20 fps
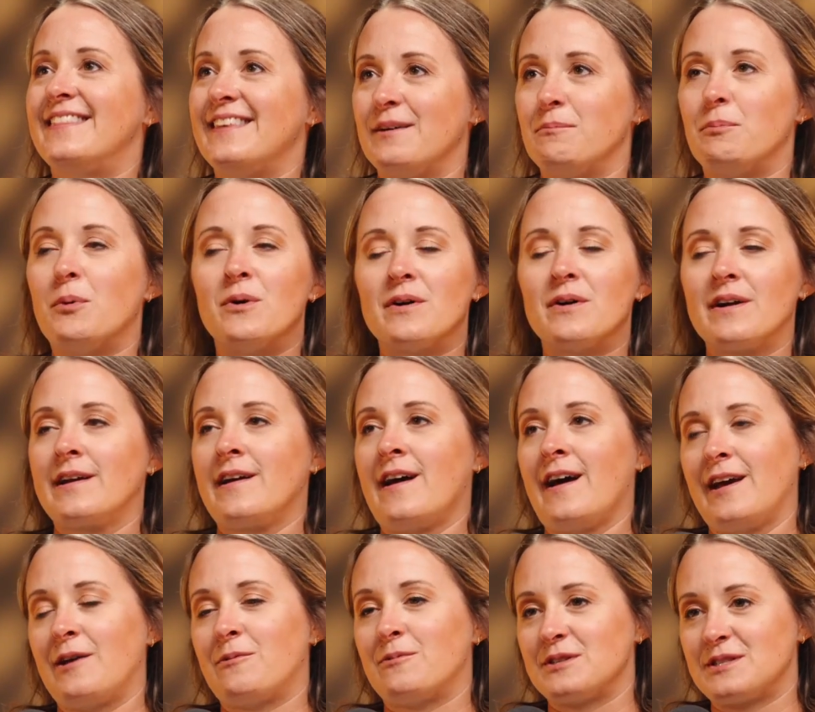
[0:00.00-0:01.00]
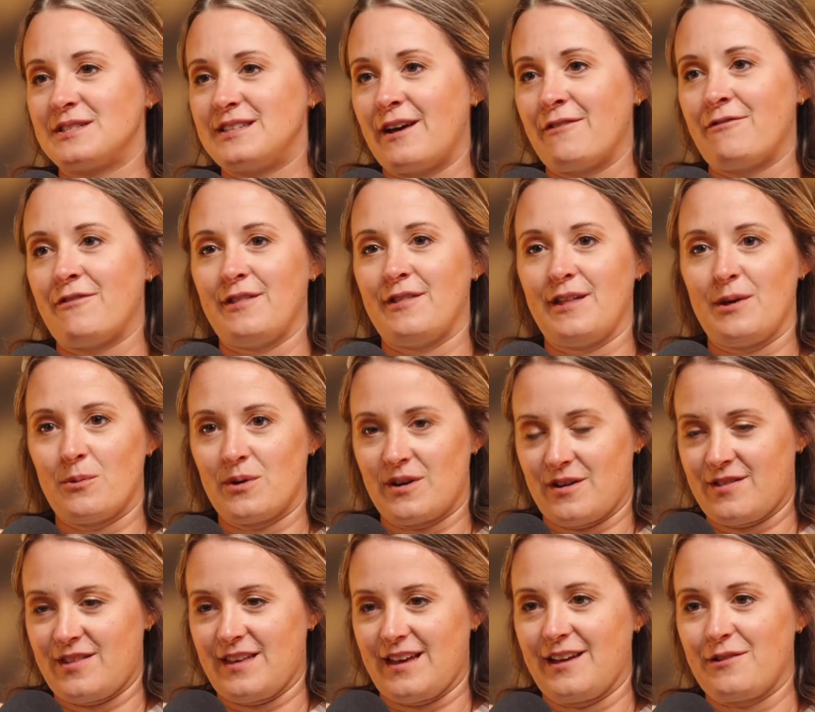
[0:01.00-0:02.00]
boring hike was definitely
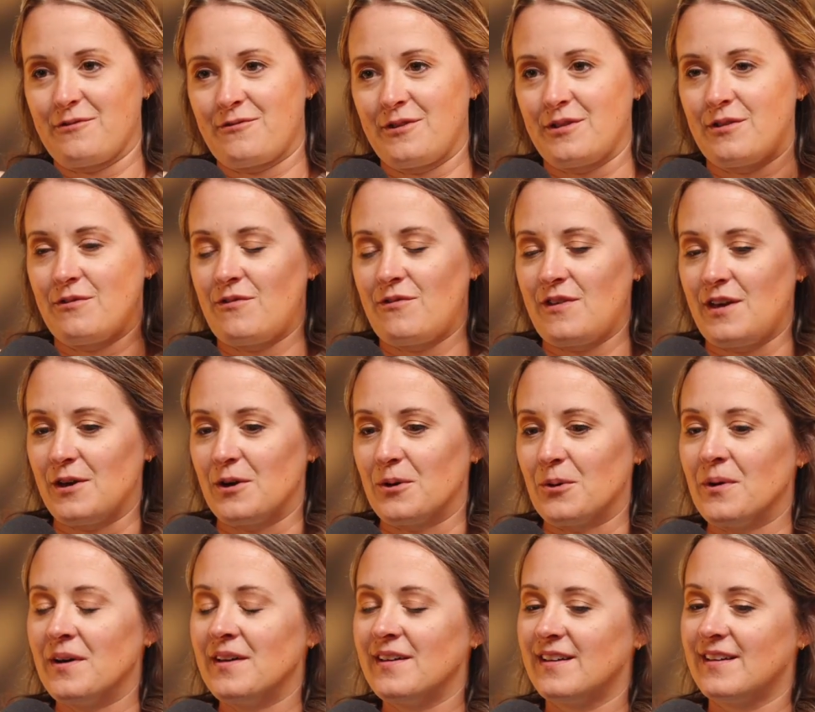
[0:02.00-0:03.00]
worth it for the view.